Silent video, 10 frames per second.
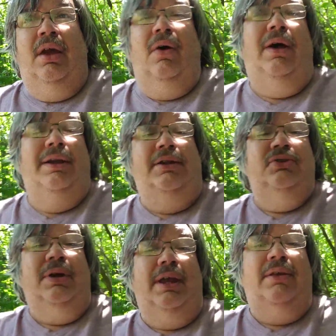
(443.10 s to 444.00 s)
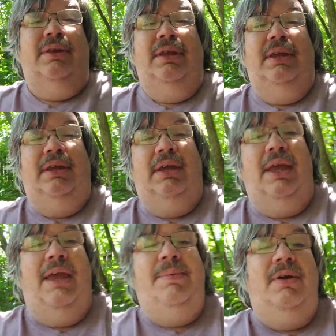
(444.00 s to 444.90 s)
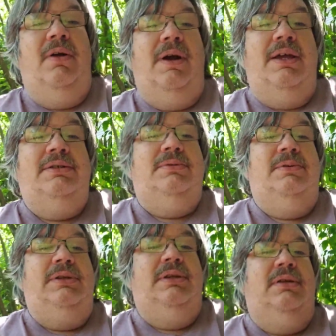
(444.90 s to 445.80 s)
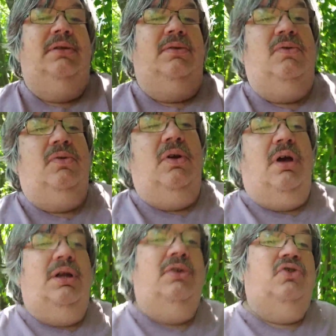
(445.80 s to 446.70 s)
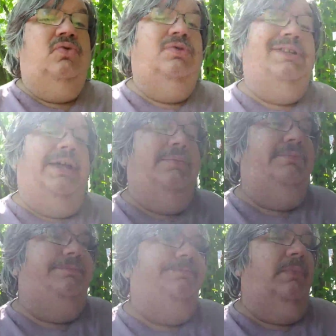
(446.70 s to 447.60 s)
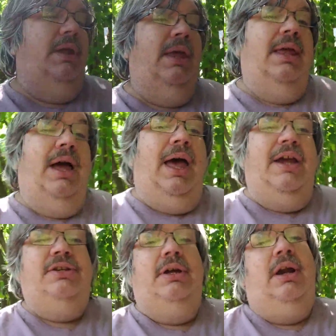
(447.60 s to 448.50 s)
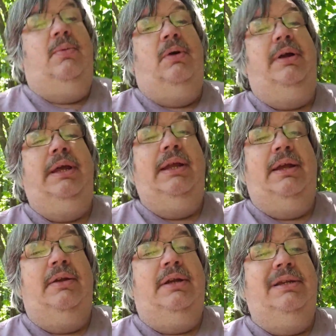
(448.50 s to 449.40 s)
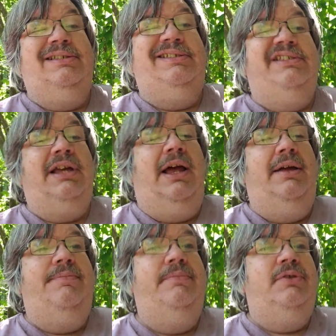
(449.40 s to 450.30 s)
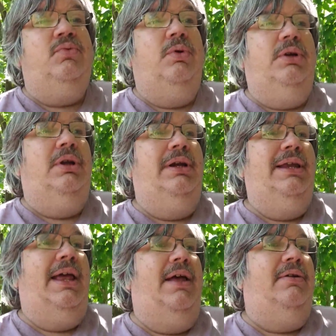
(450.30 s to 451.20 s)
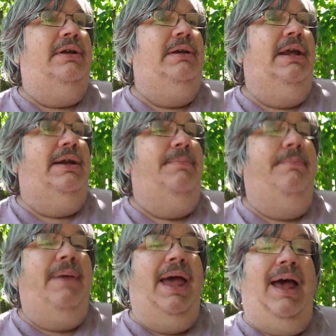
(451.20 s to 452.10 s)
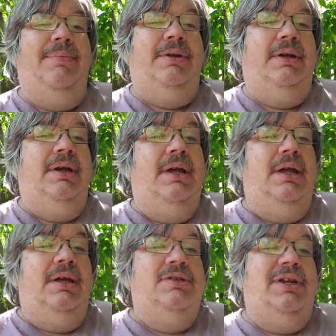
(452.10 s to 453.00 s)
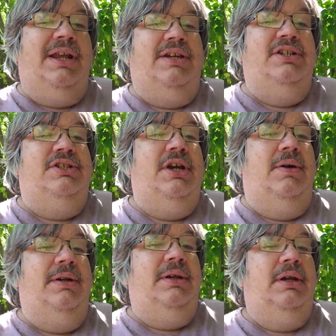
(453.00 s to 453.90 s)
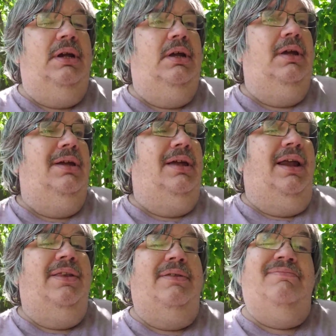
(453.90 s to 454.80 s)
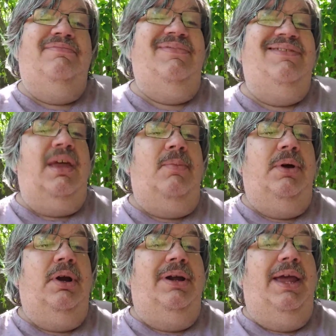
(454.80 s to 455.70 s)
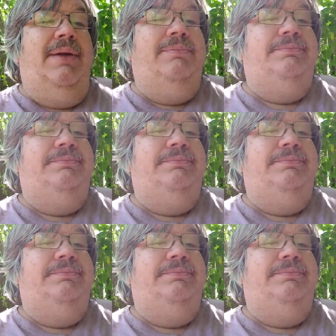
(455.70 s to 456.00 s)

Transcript: oh, I did try out the uh, APRS with, on Tuesday. I actually got it working. It's, I'm just working on how to get it mapped so I can actually show it. I, I'm working on that.